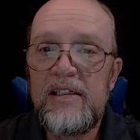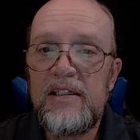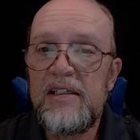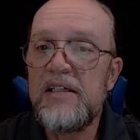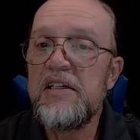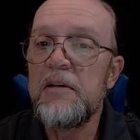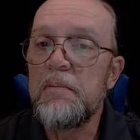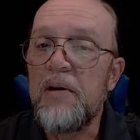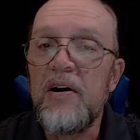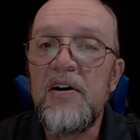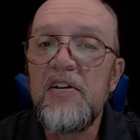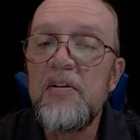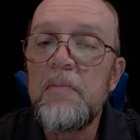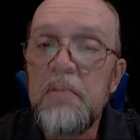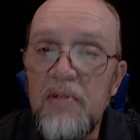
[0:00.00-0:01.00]
then you're
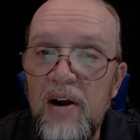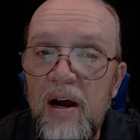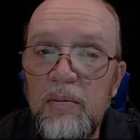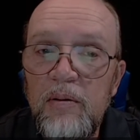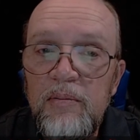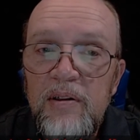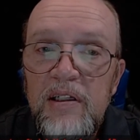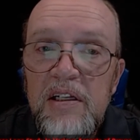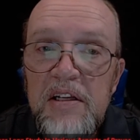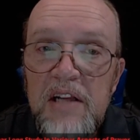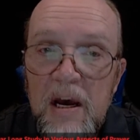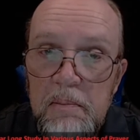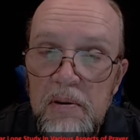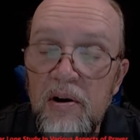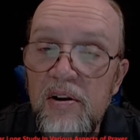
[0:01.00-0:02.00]
part of the problem,
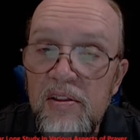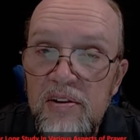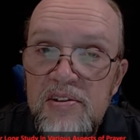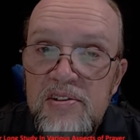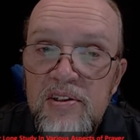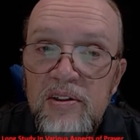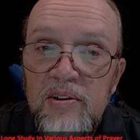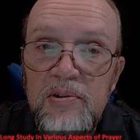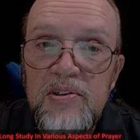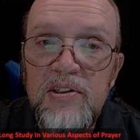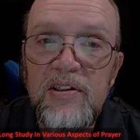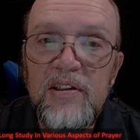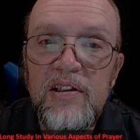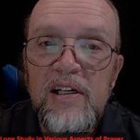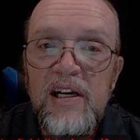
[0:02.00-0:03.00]
not part of the solution.